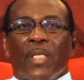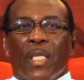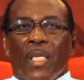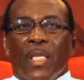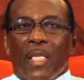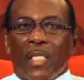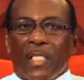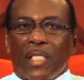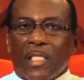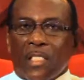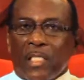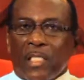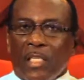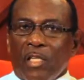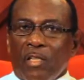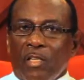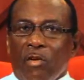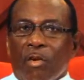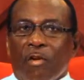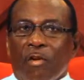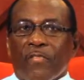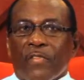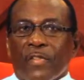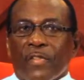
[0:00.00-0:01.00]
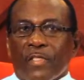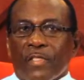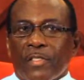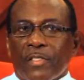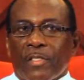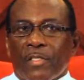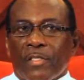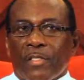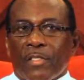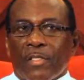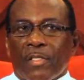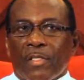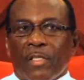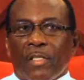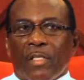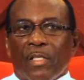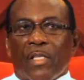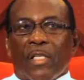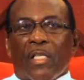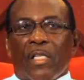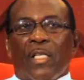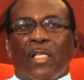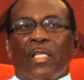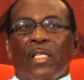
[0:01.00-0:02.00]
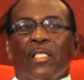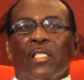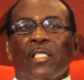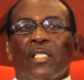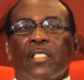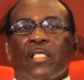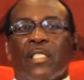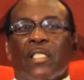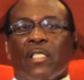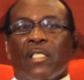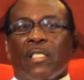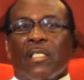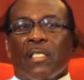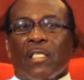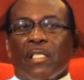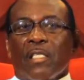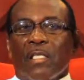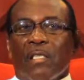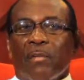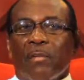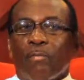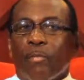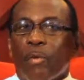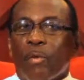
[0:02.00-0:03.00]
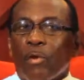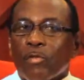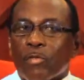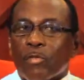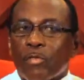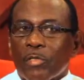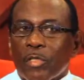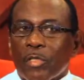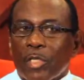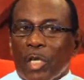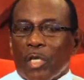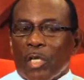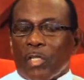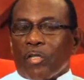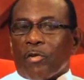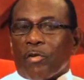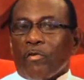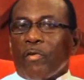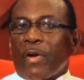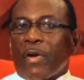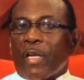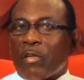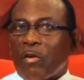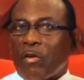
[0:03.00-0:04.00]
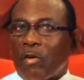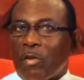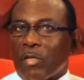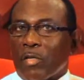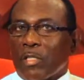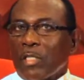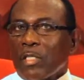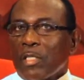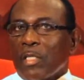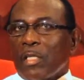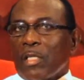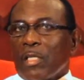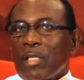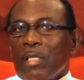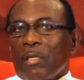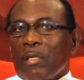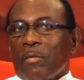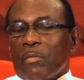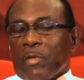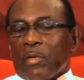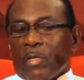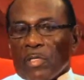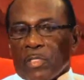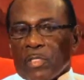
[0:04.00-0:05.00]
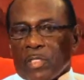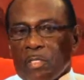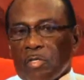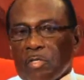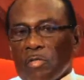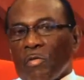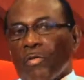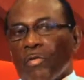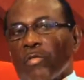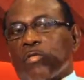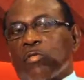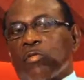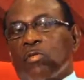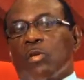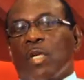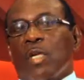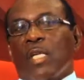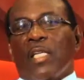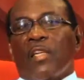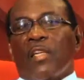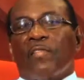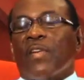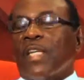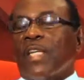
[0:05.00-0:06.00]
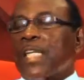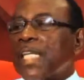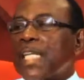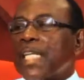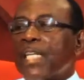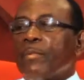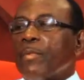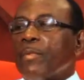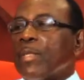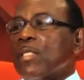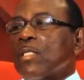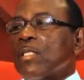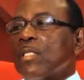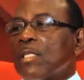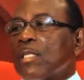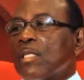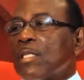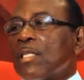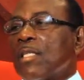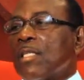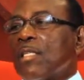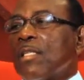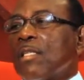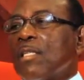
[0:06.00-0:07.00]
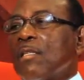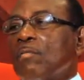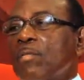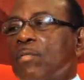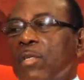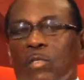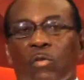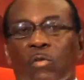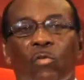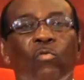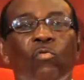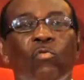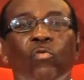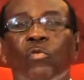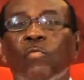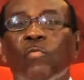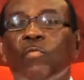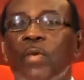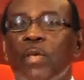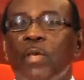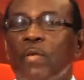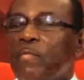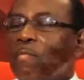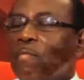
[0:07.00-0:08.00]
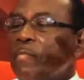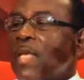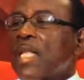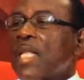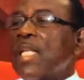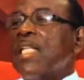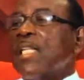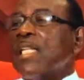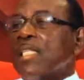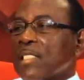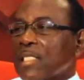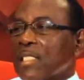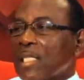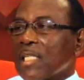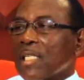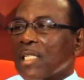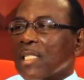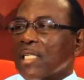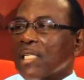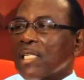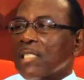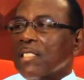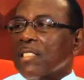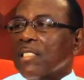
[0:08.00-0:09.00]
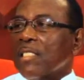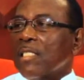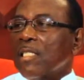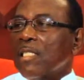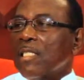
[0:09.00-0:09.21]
it is in the office, it is in the books, on the record, because the show is, I never claim it, but it me millions of dollars